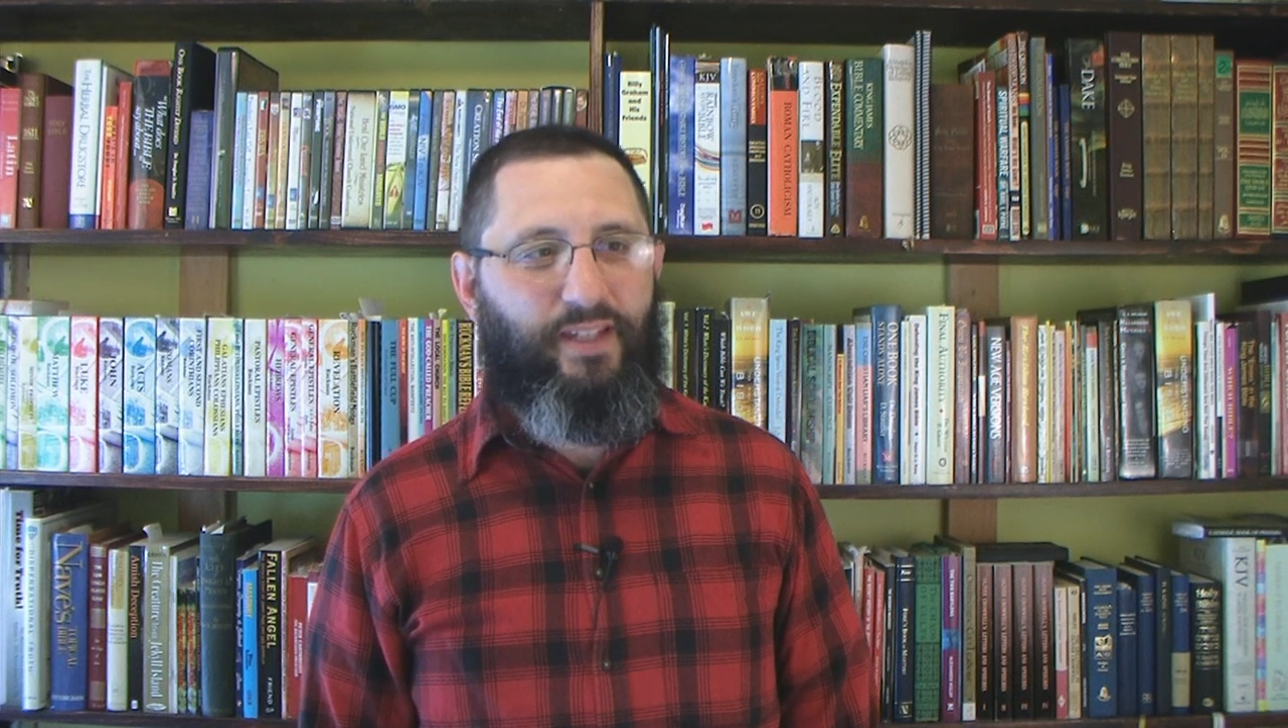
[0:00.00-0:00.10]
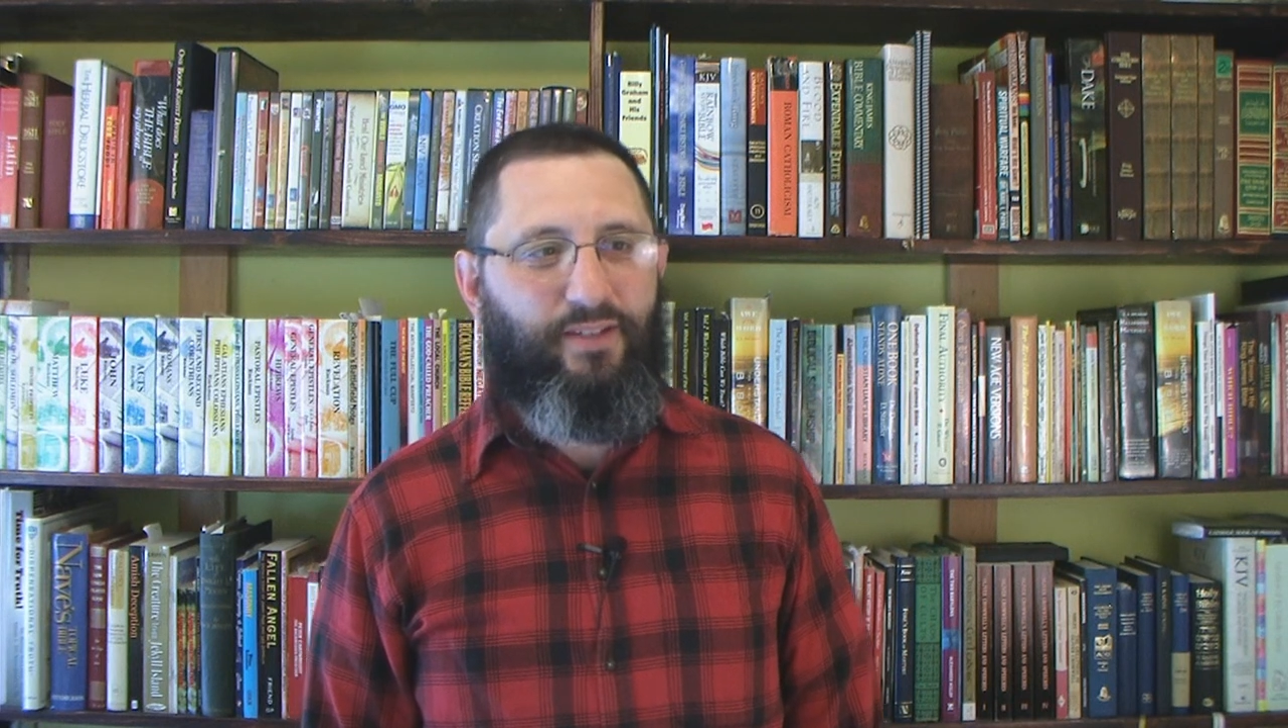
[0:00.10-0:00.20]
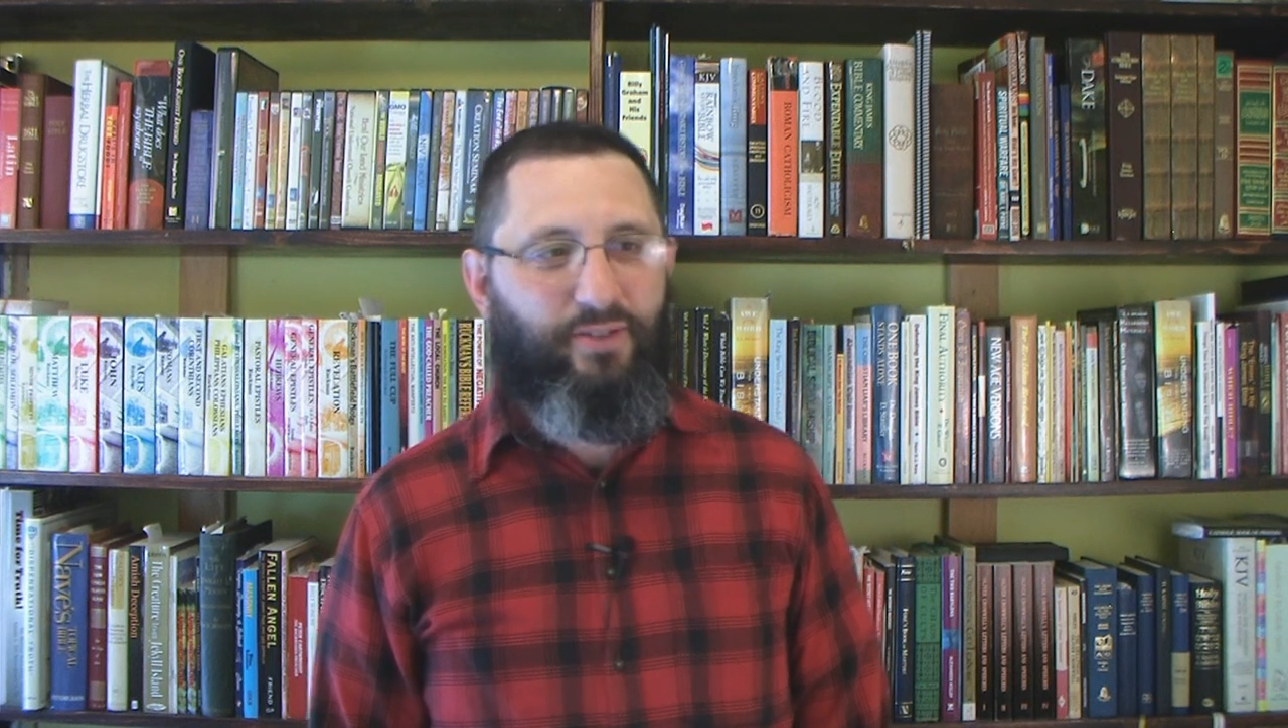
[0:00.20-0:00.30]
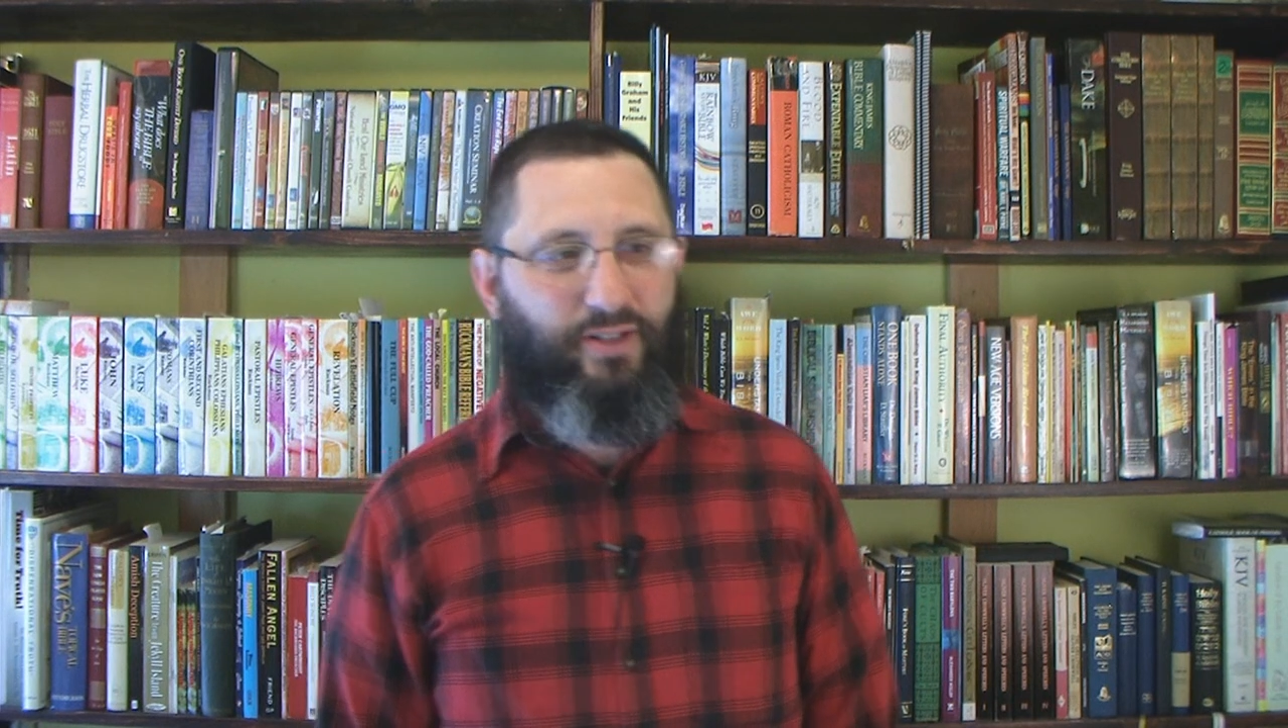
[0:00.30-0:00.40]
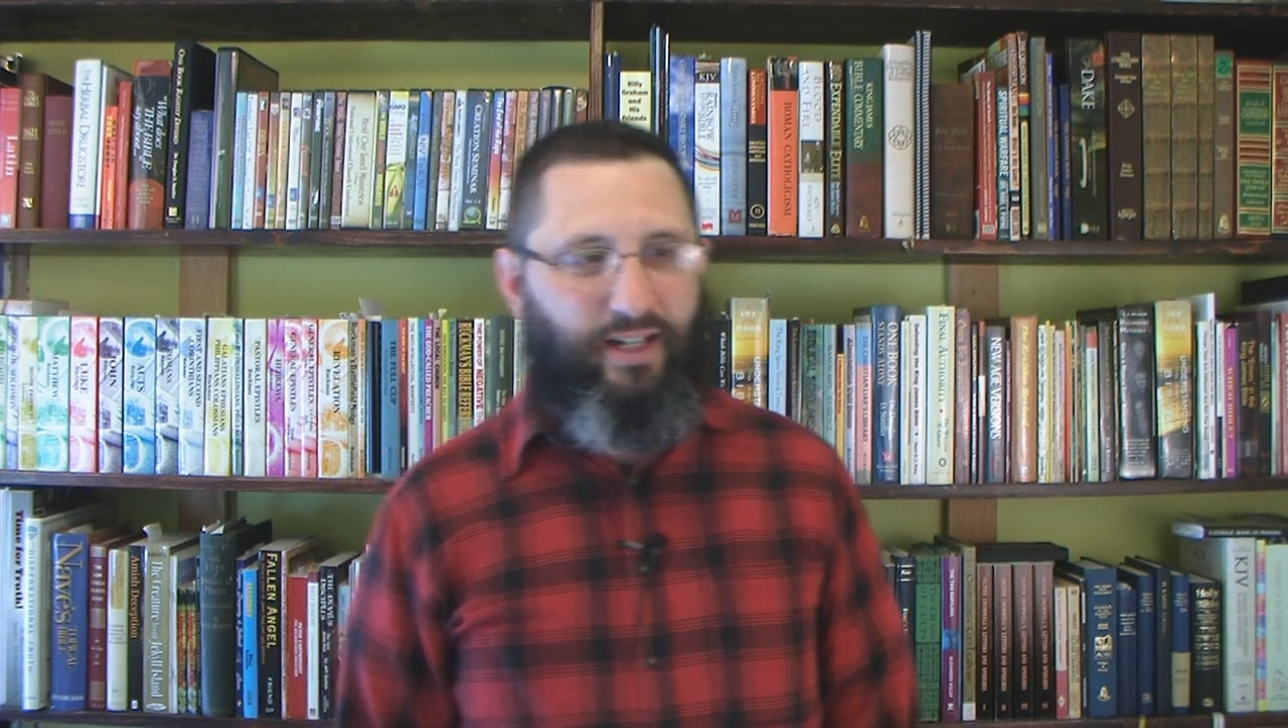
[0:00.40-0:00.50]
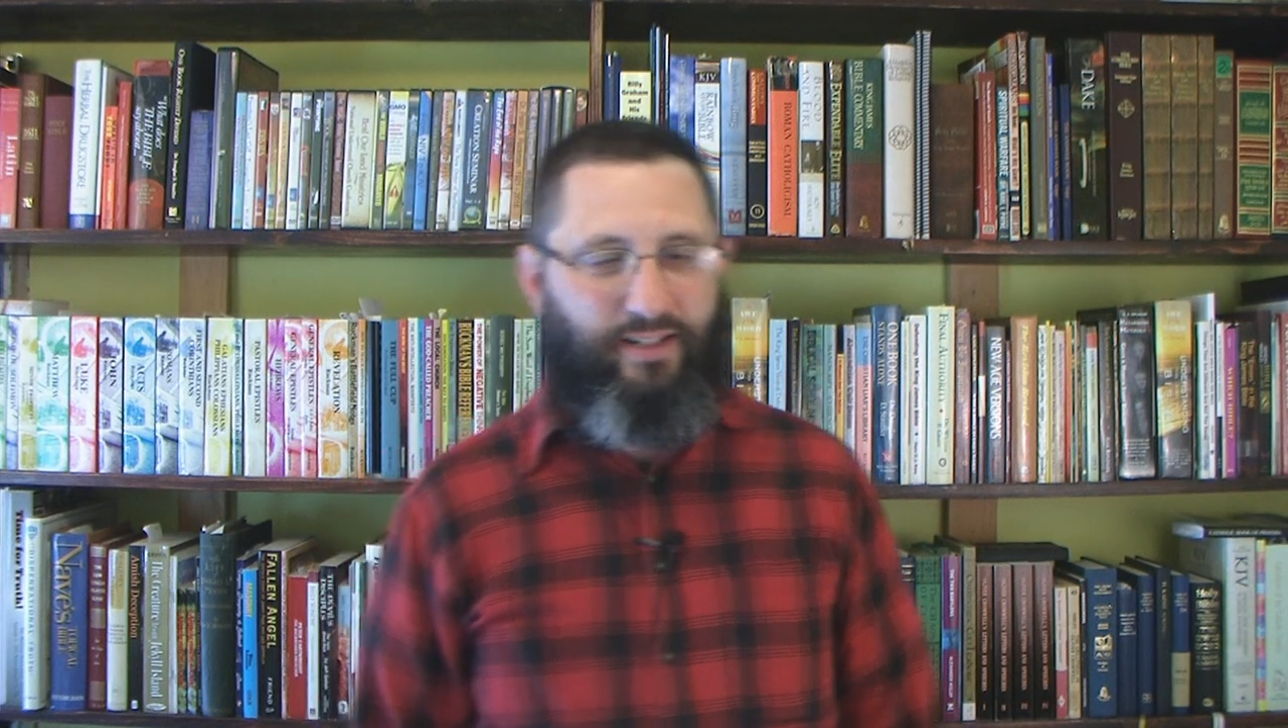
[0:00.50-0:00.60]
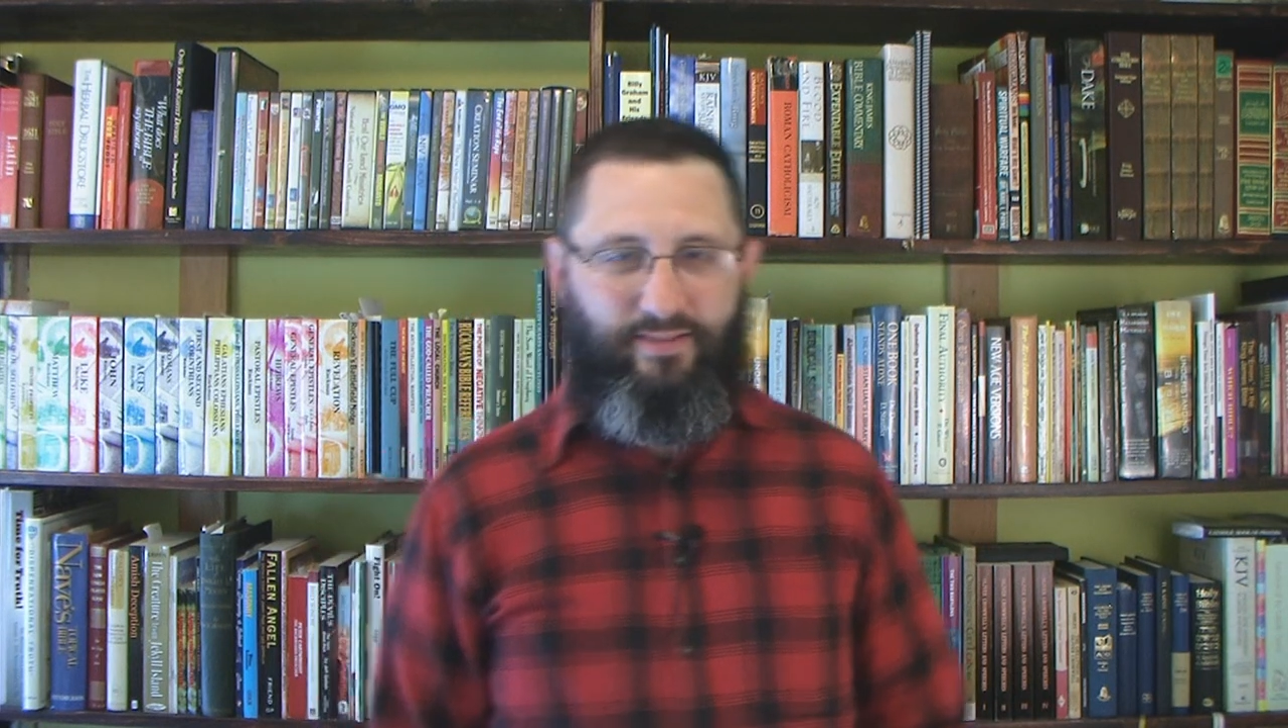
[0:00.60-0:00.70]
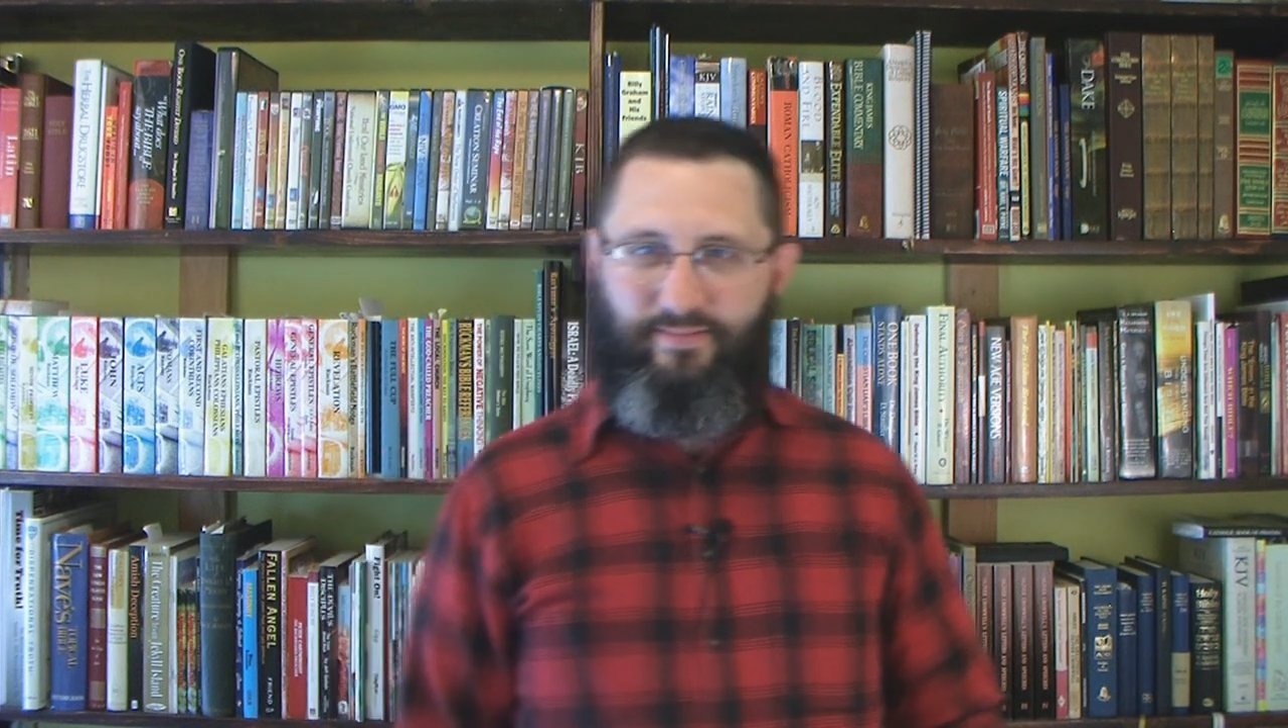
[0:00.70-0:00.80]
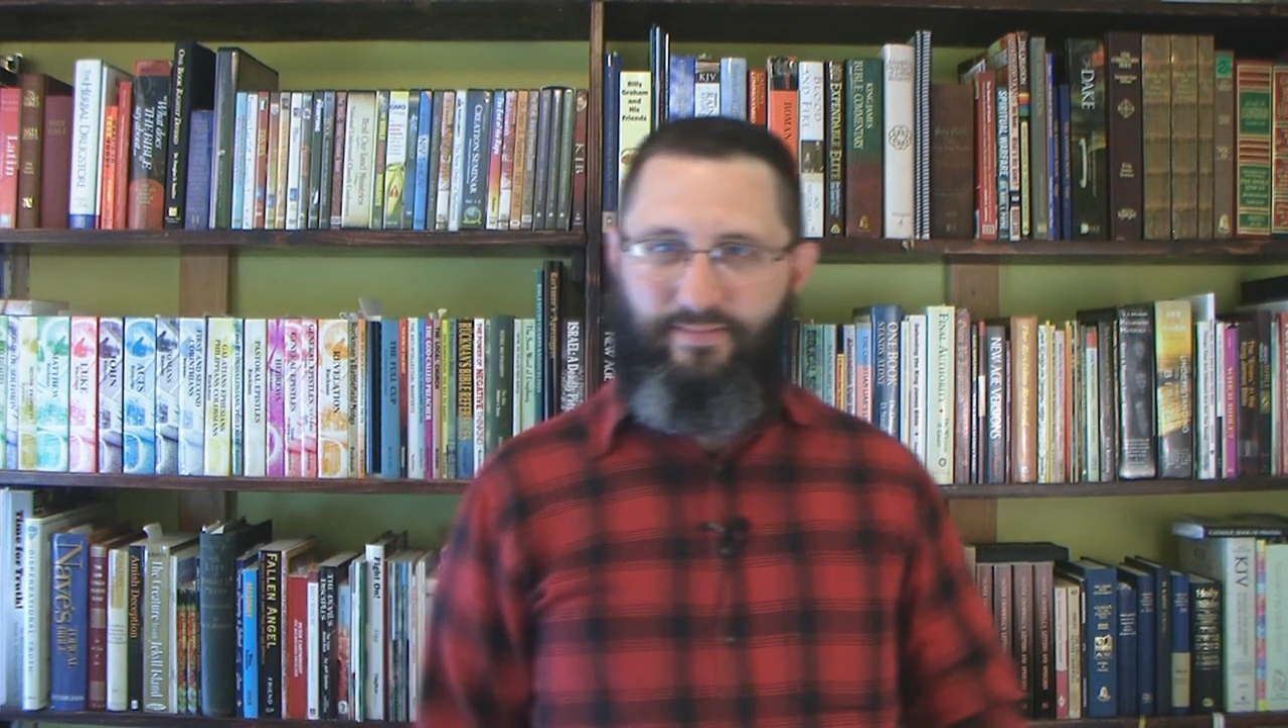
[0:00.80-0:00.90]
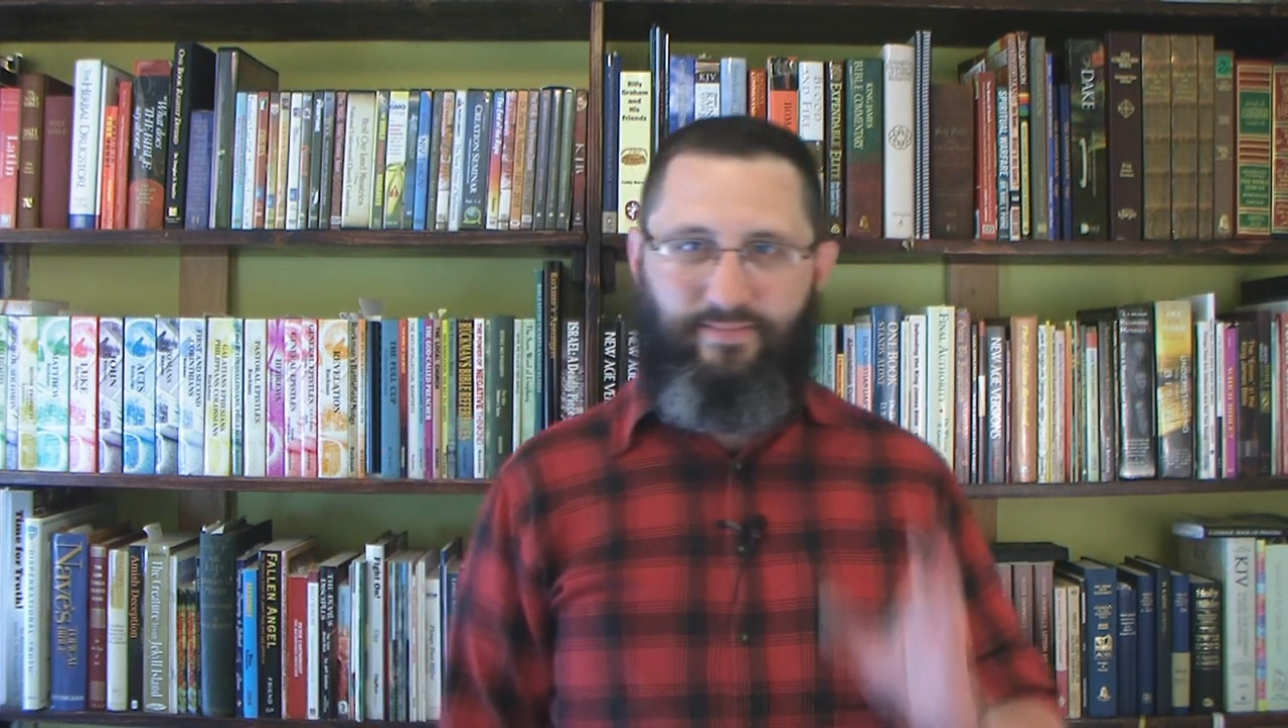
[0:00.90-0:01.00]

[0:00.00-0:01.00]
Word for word: if you're not